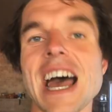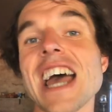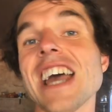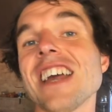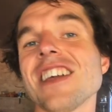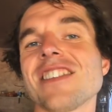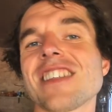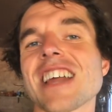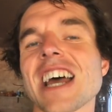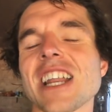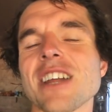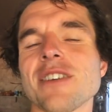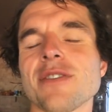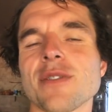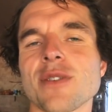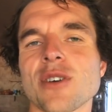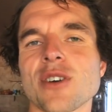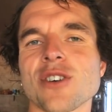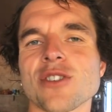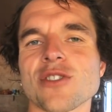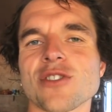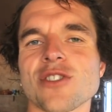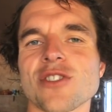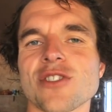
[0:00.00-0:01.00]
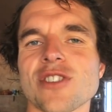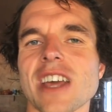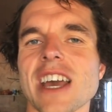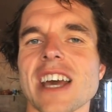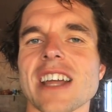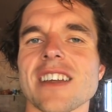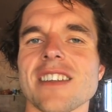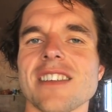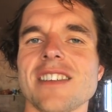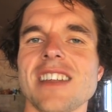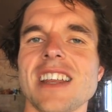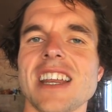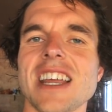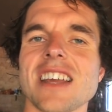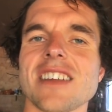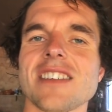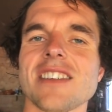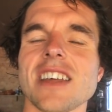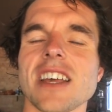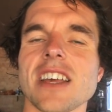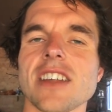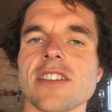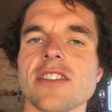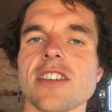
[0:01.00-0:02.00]
Hey, it's Danny from Conscious
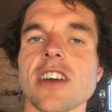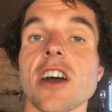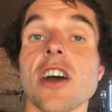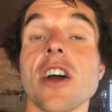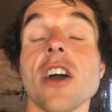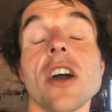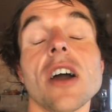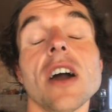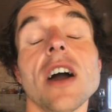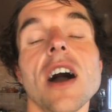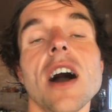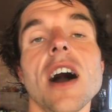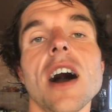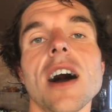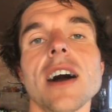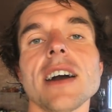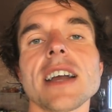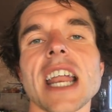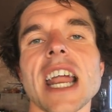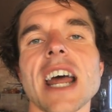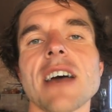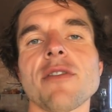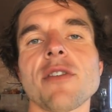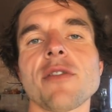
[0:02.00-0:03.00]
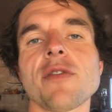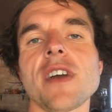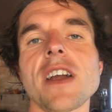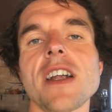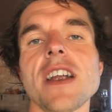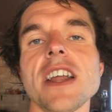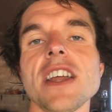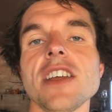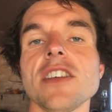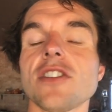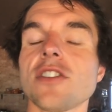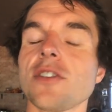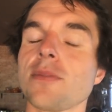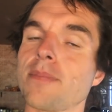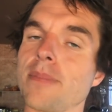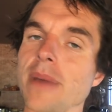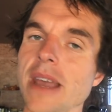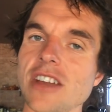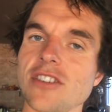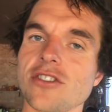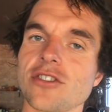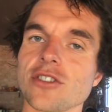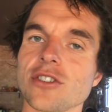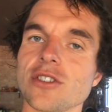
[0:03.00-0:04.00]
Calisthenics here. So, I'm going to have a very
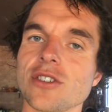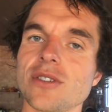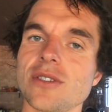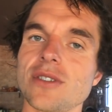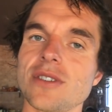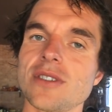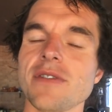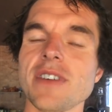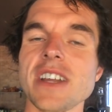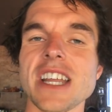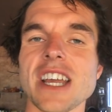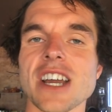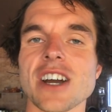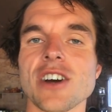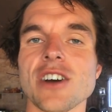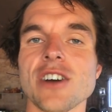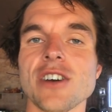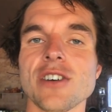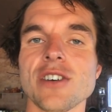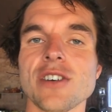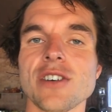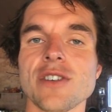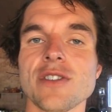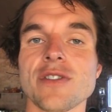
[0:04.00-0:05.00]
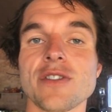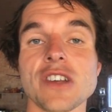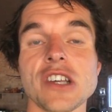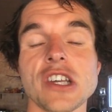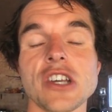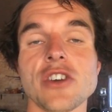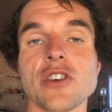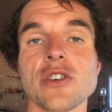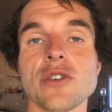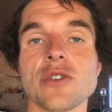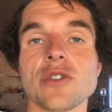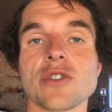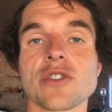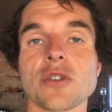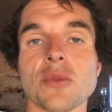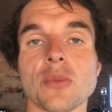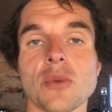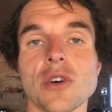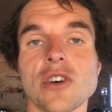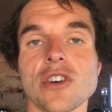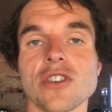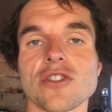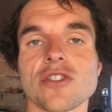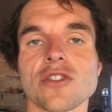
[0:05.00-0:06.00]
special video for you to
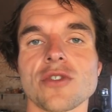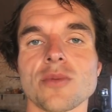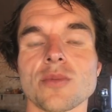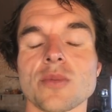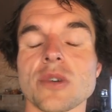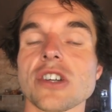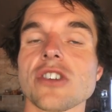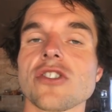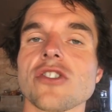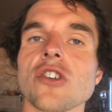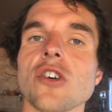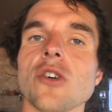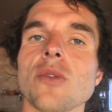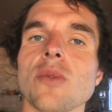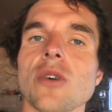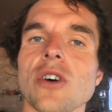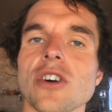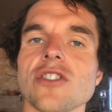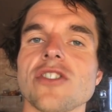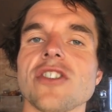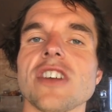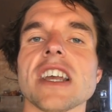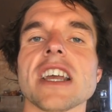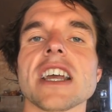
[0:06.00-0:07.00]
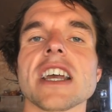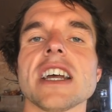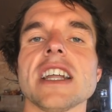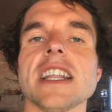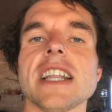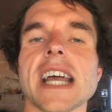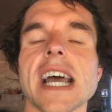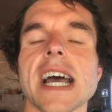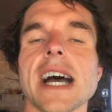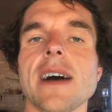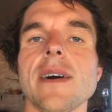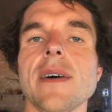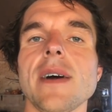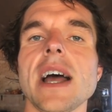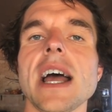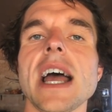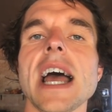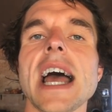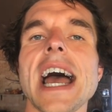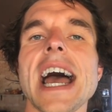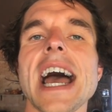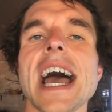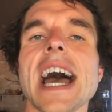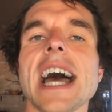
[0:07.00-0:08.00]
watch, which you're watching now.
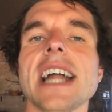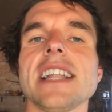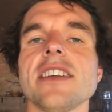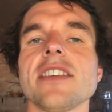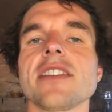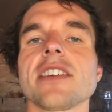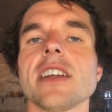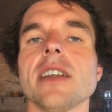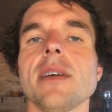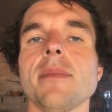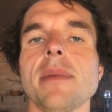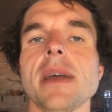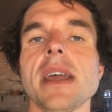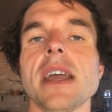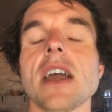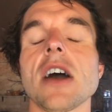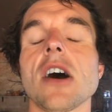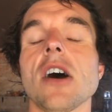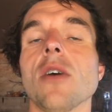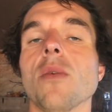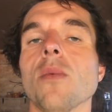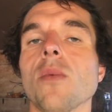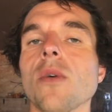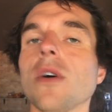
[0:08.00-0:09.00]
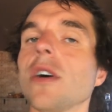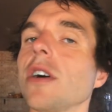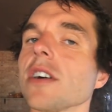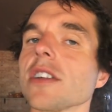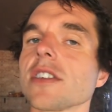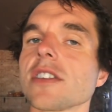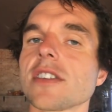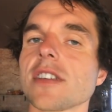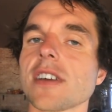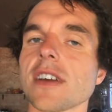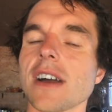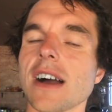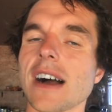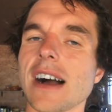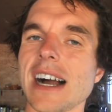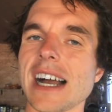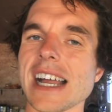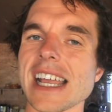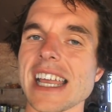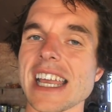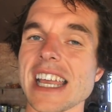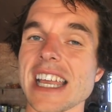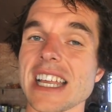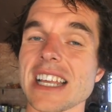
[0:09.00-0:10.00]
And it's going to be a what
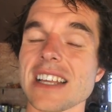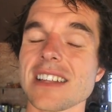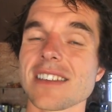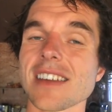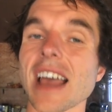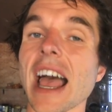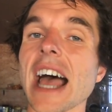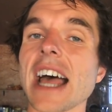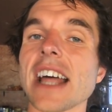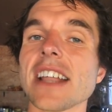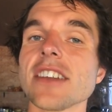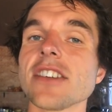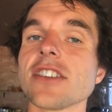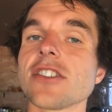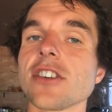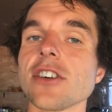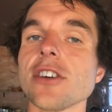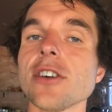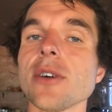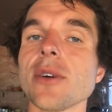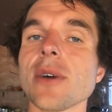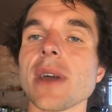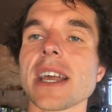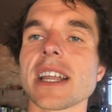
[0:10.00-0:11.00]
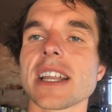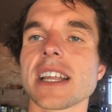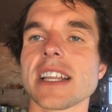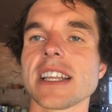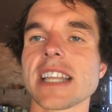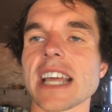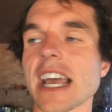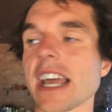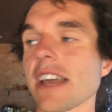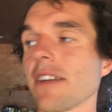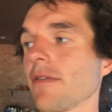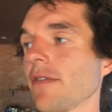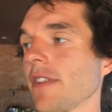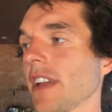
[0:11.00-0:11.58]
I eat and do in a day